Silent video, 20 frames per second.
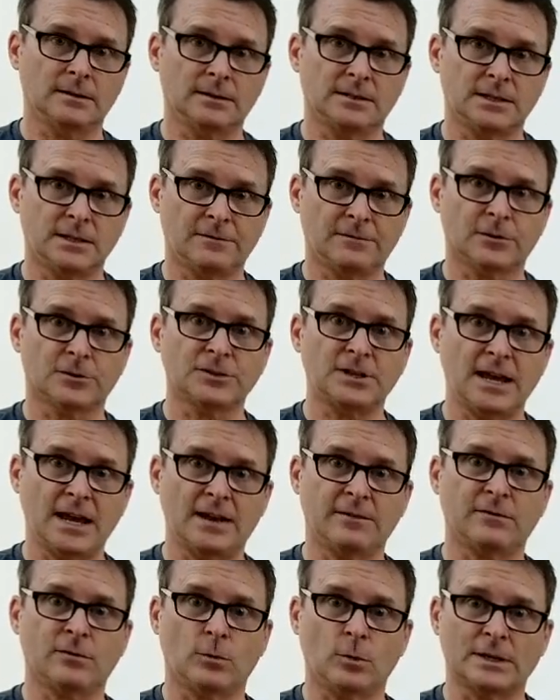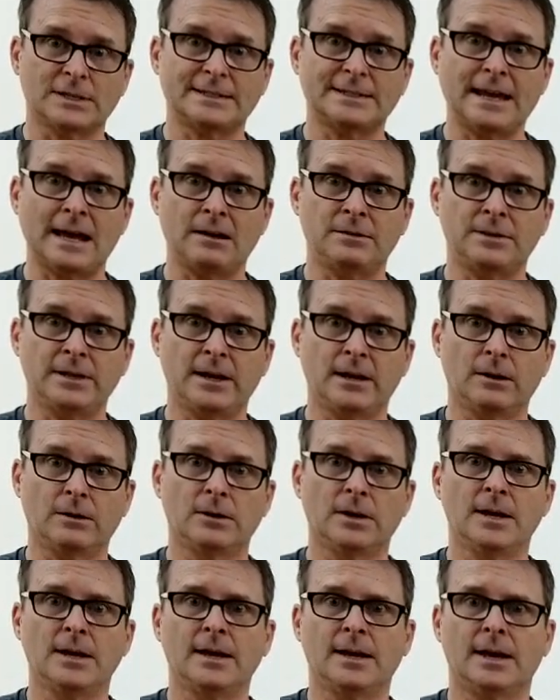firsthand for what's down
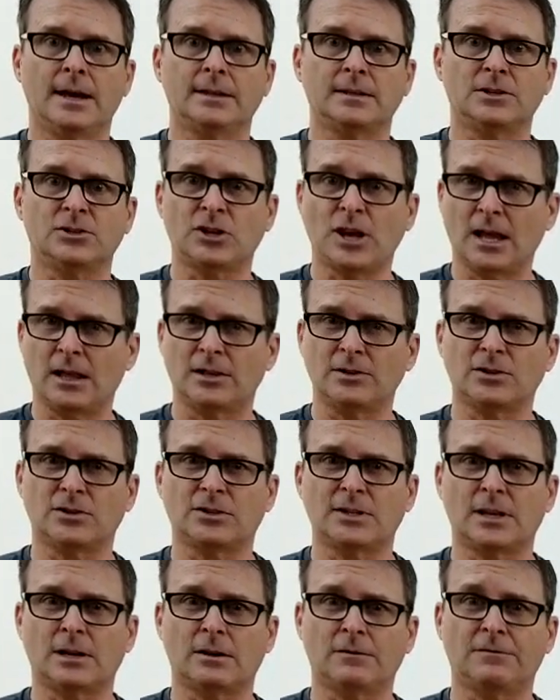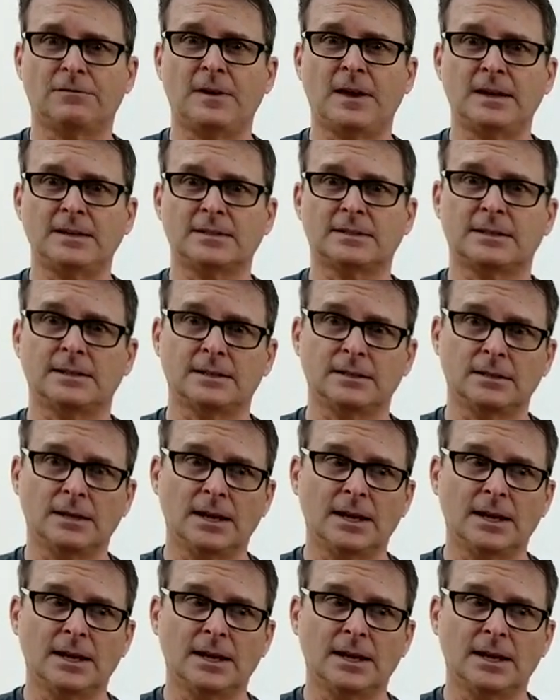there and the challenges that are faced to